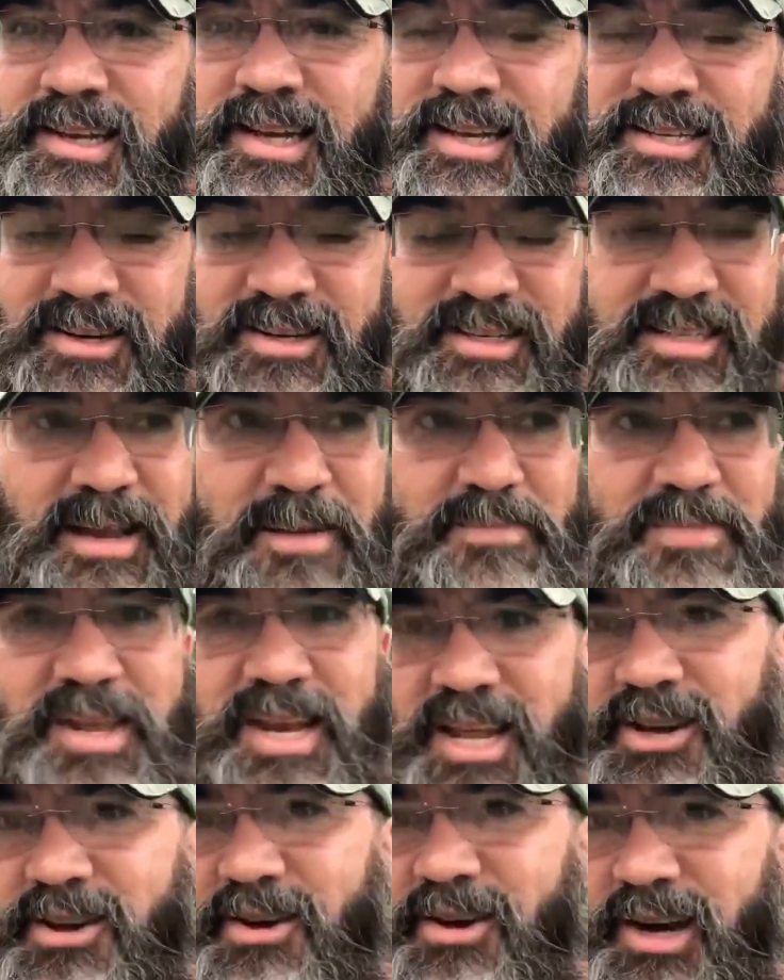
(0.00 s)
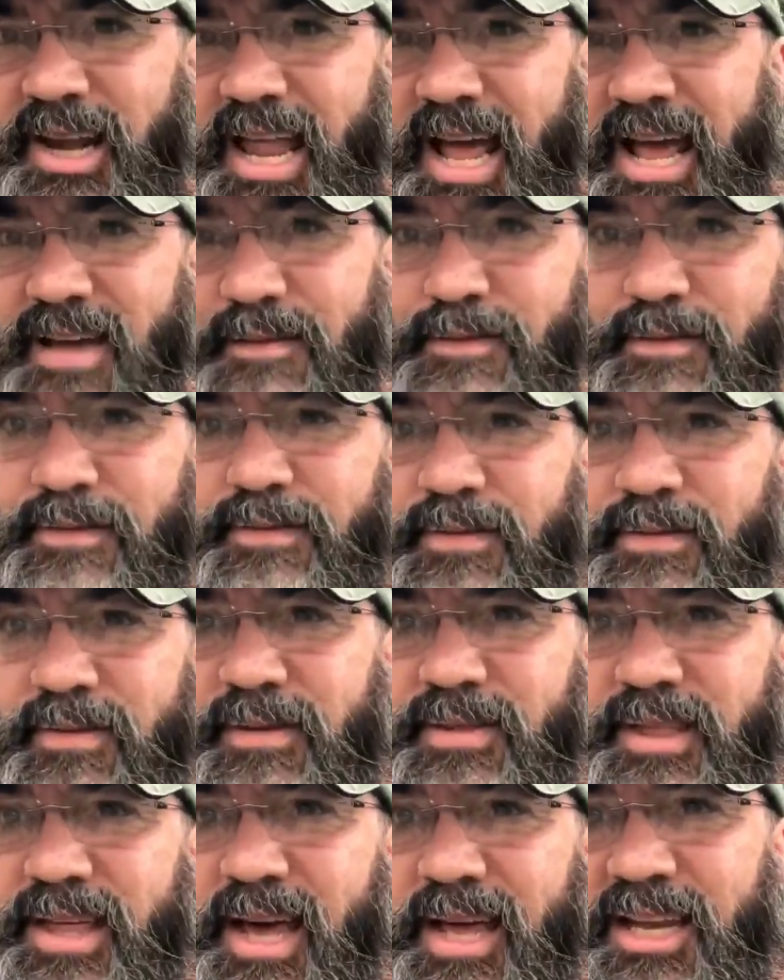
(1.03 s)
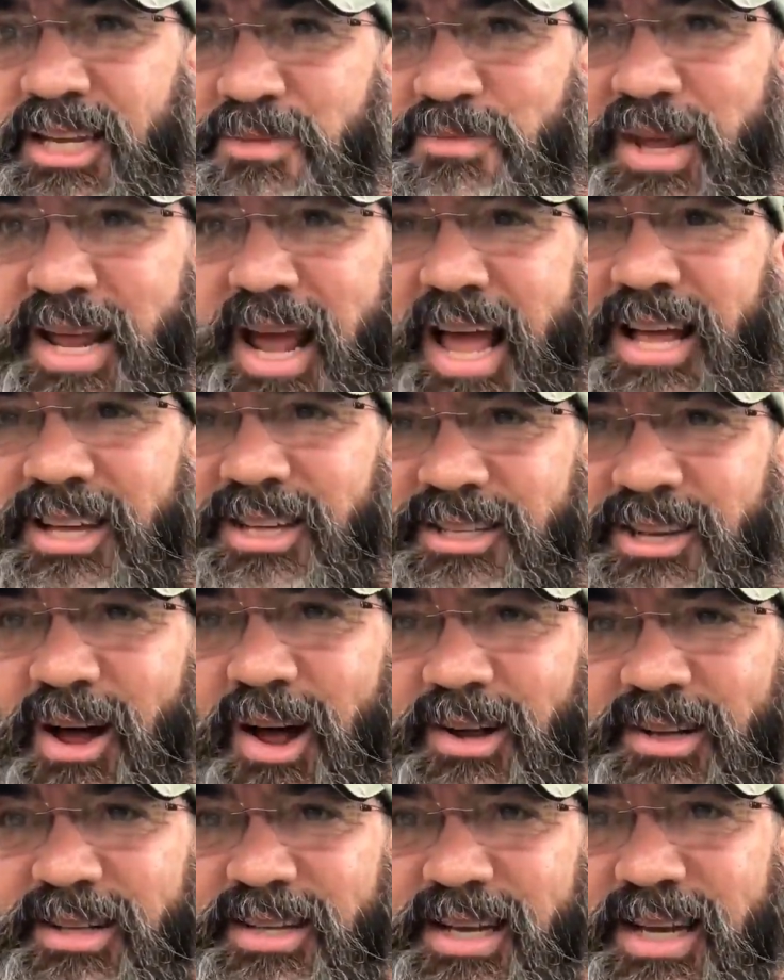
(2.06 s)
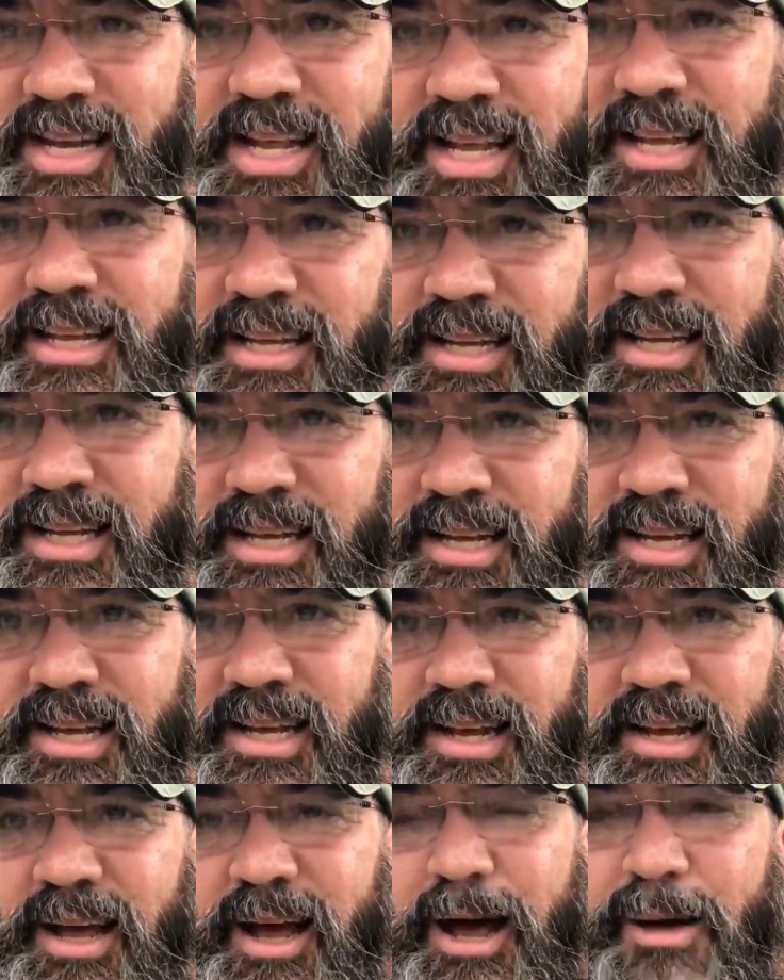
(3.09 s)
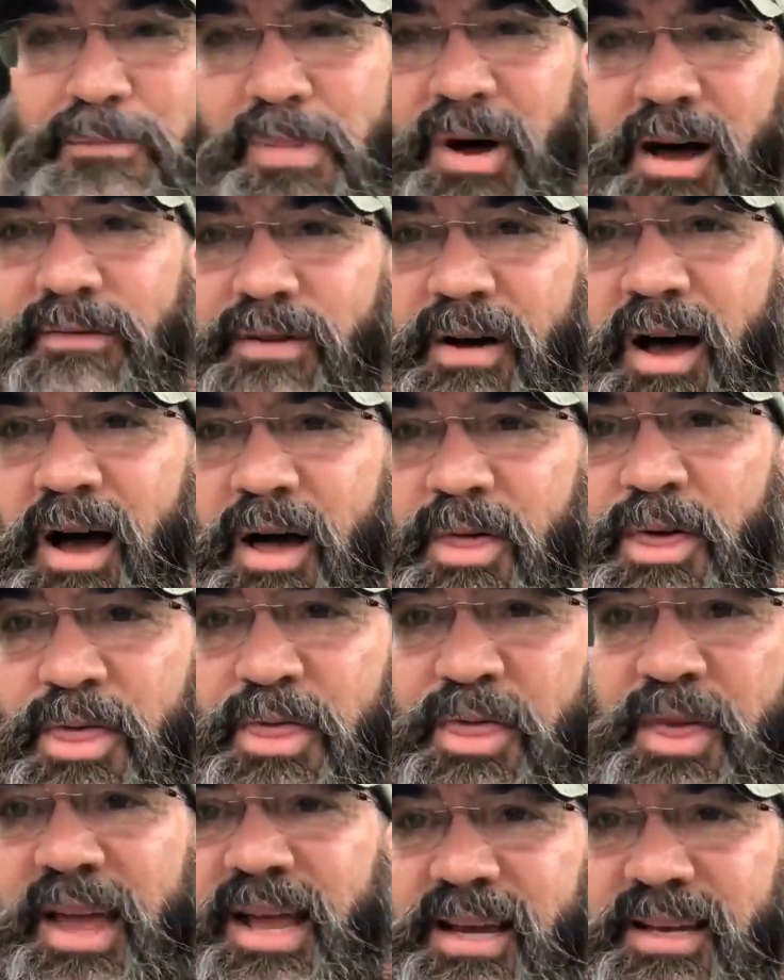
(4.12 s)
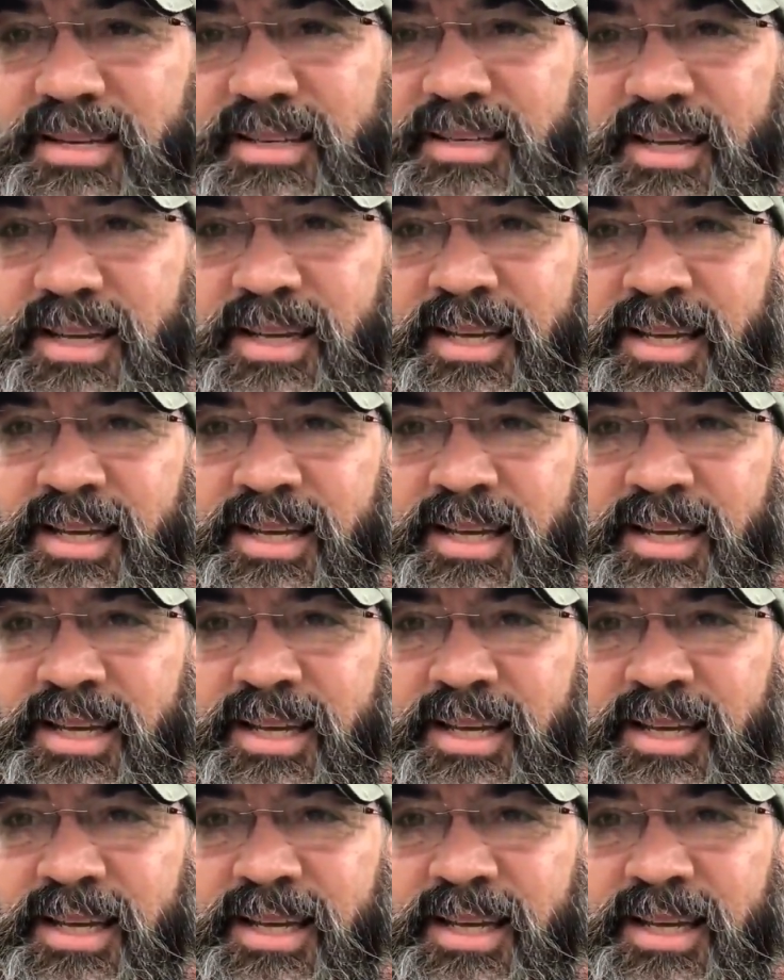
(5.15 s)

Is there something in your life that is being exalted above other things